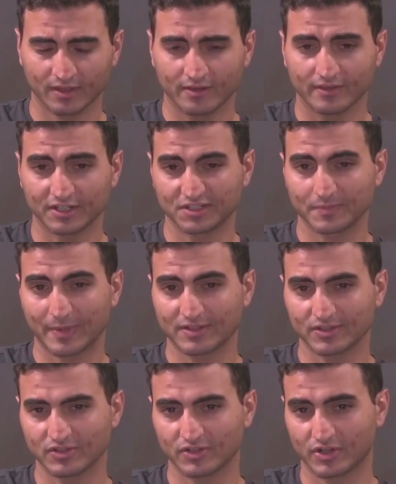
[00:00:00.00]
The
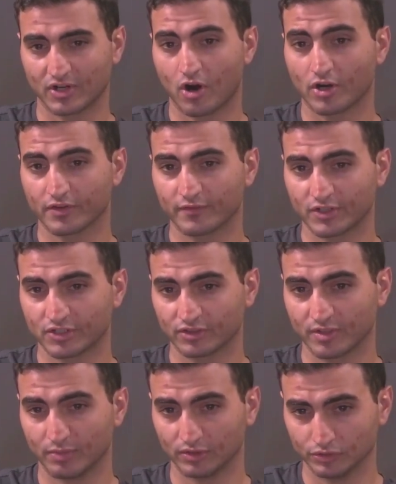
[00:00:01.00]
expenses are artificially
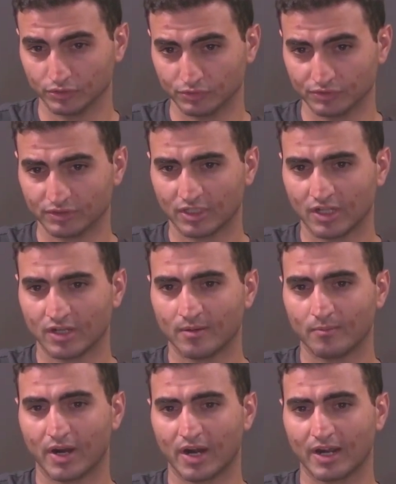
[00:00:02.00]
ballooned
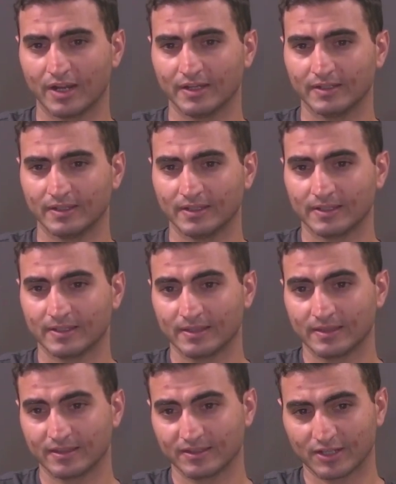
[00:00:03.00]
by
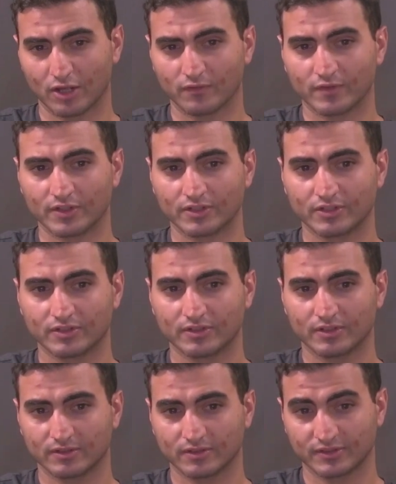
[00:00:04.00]
the selfish,
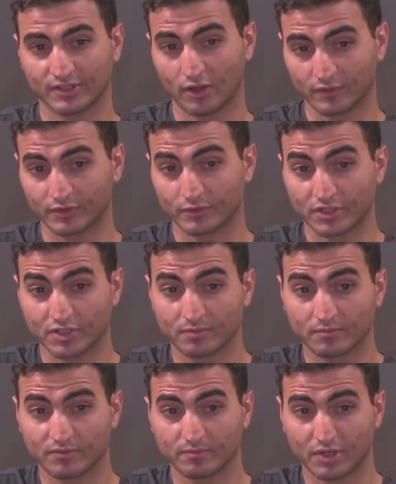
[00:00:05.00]

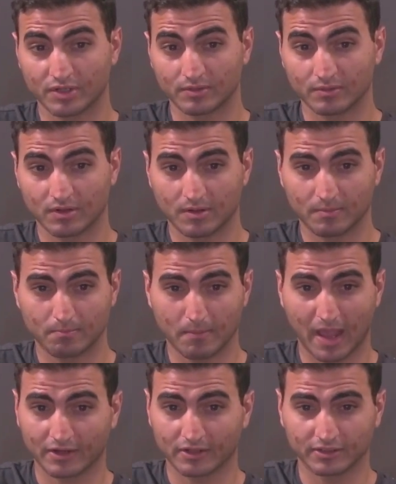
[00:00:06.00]
self-enrichment
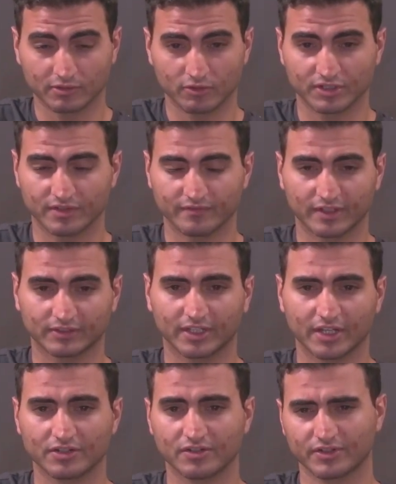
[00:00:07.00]
manner in which the
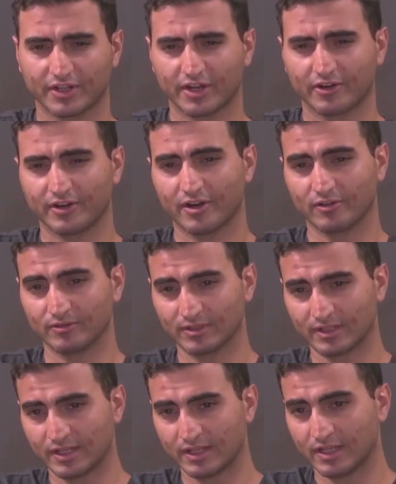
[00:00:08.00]
investigations are carried out.
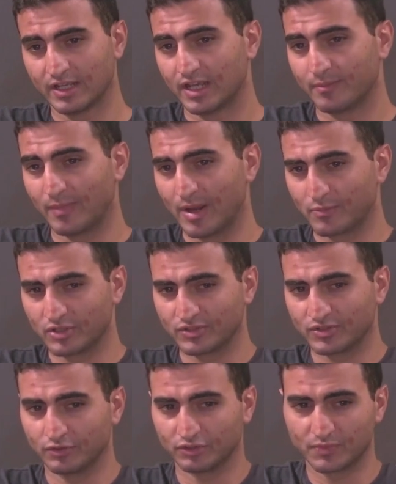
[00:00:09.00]
In my
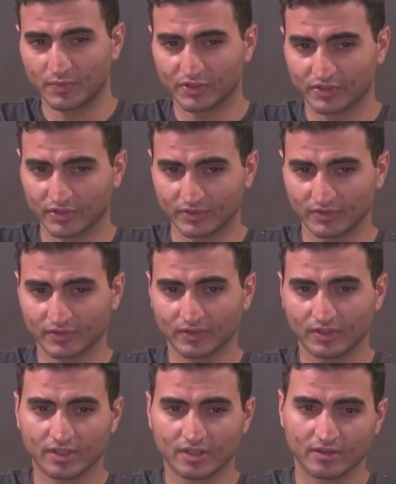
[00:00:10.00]
personal experience,
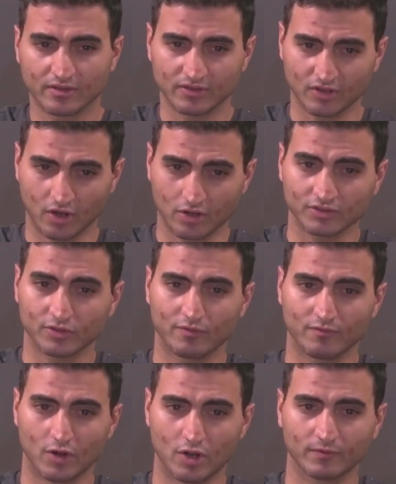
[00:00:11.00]
this also
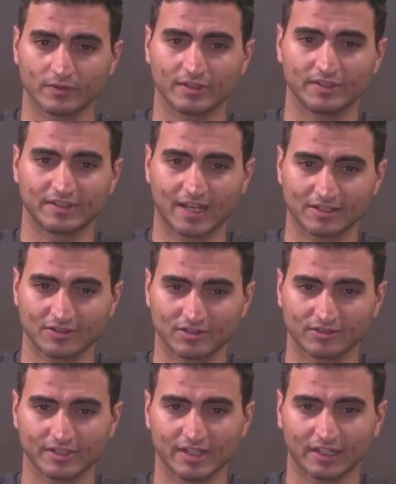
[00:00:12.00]
involves
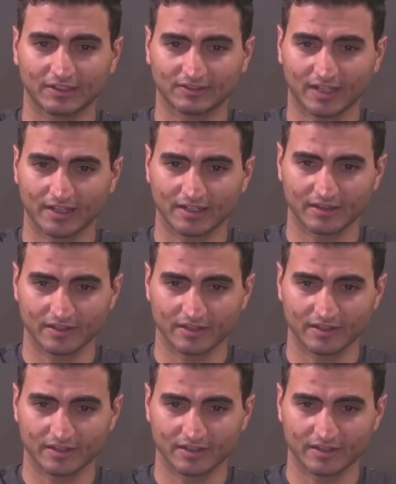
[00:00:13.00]
intentionally extending the